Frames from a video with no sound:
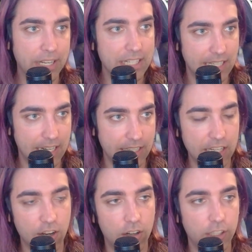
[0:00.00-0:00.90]
inside the
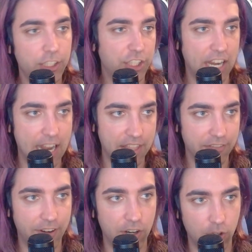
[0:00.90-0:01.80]
college, and I had the
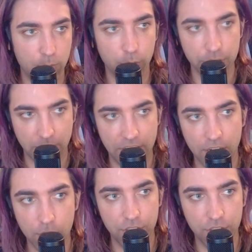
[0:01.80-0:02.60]
fire alarm noise ready to go and